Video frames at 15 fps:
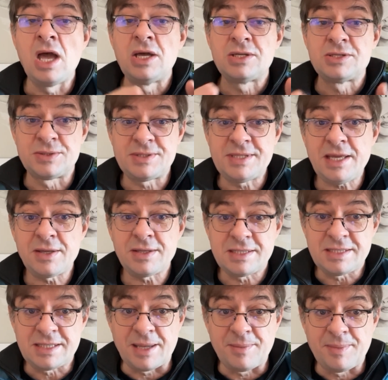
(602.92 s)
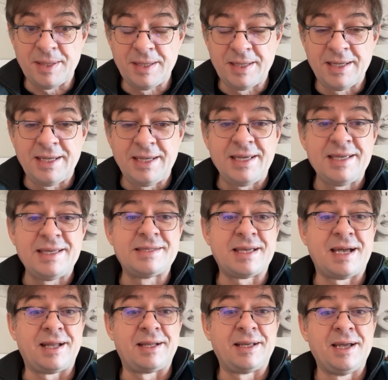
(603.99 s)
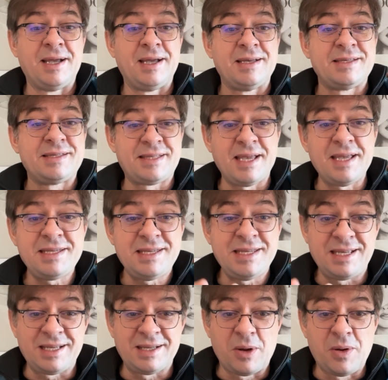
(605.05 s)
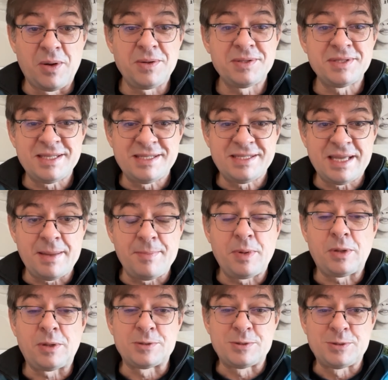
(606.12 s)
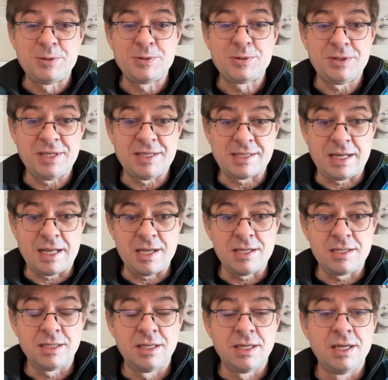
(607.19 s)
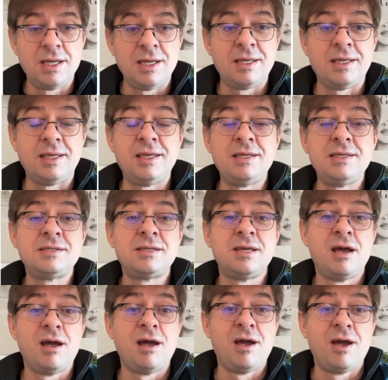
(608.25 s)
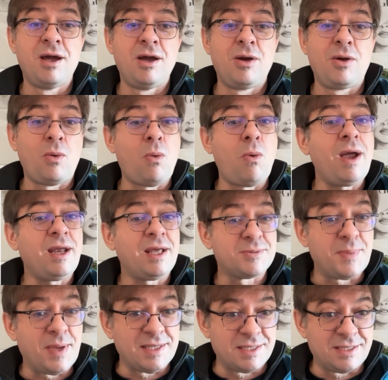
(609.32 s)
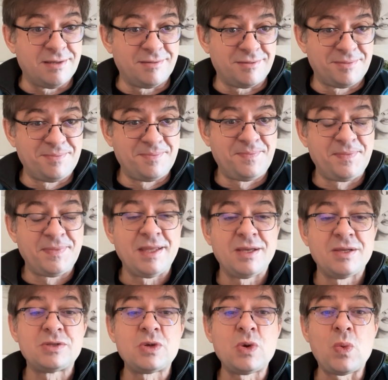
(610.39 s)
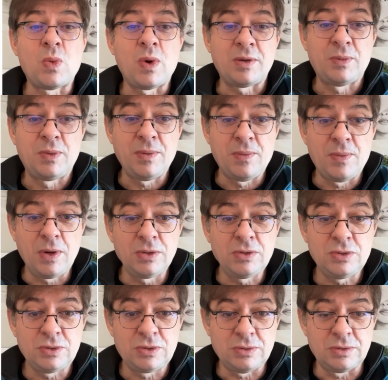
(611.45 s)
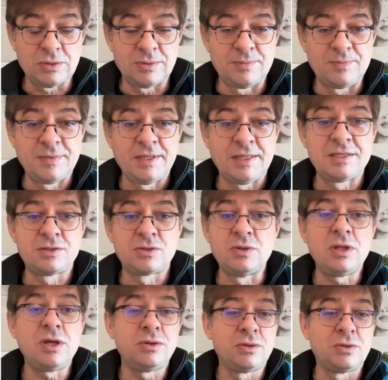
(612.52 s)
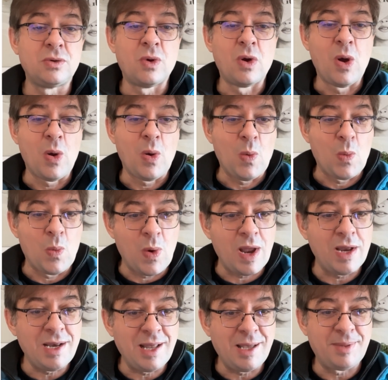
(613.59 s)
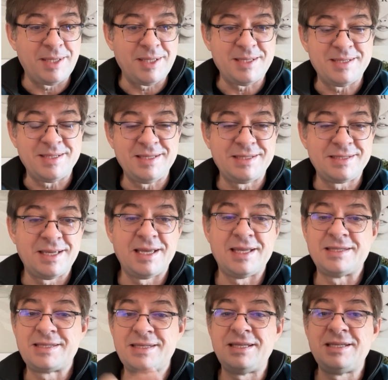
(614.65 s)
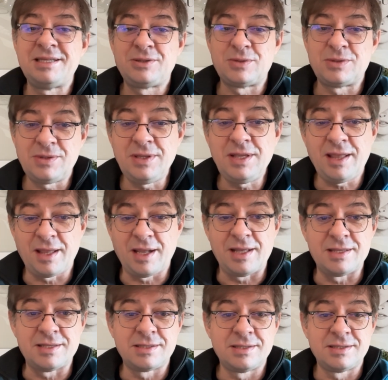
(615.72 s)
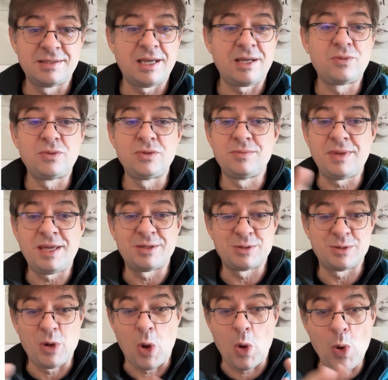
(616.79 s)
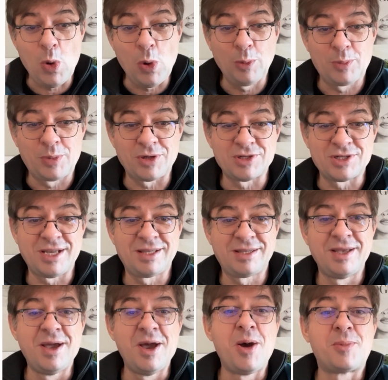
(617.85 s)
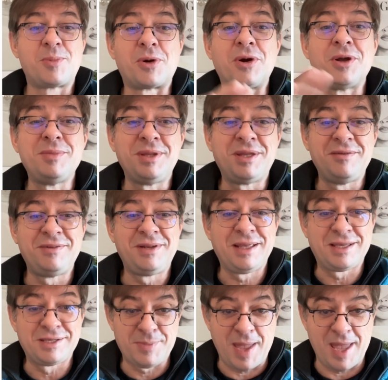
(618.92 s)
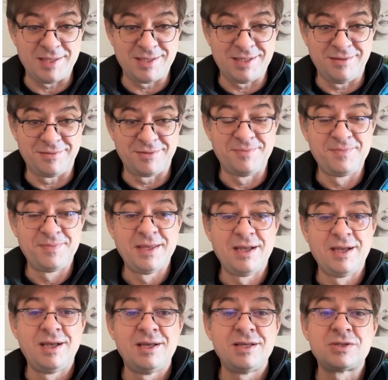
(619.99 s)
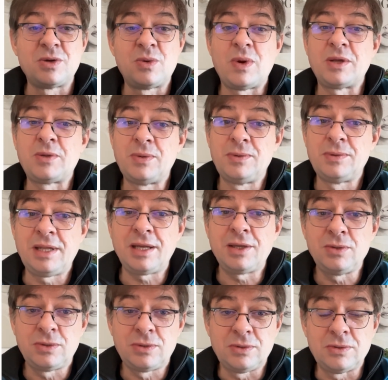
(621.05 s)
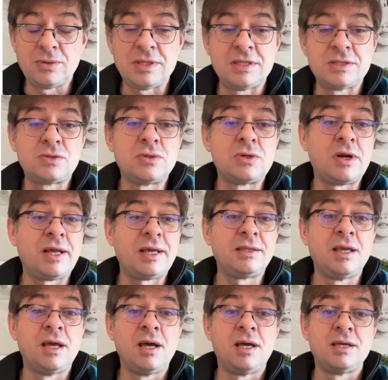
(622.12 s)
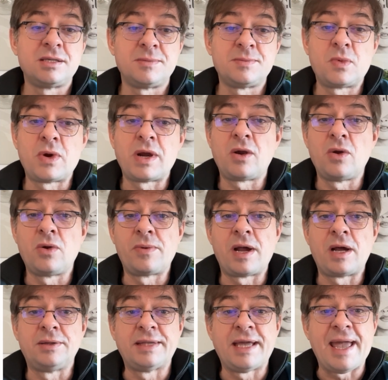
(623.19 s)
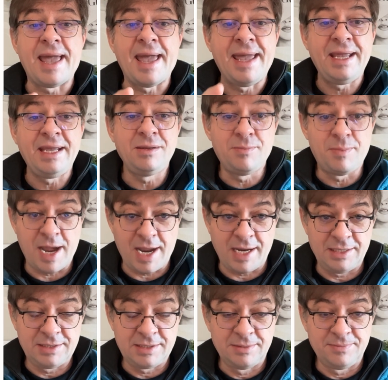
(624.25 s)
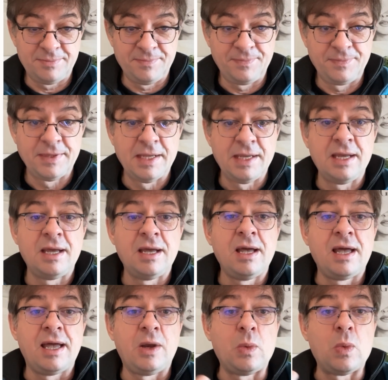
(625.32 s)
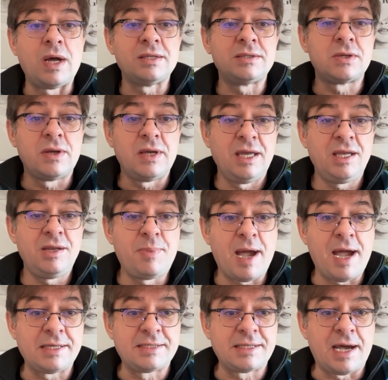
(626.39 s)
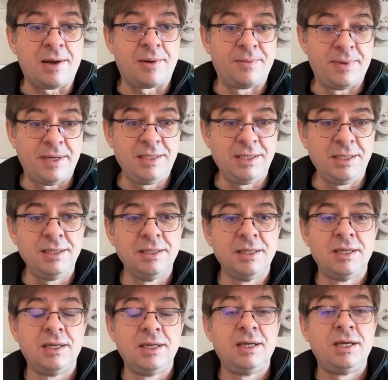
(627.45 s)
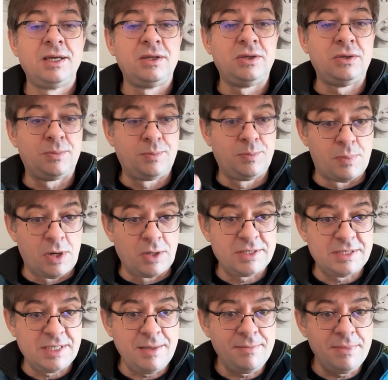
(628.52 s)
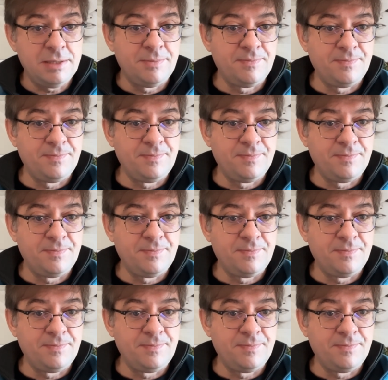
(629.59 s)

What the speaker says: The second step is that sending all these samples to the Netherlands is quite expensive. So what we want you to do is to not do one lab analysis and send it to the Netherlands. That would make the whole project prohibitively expensive. So what we would like you to do is to collect somewhere around 8 bags. And once the 8 bags are ready, you box them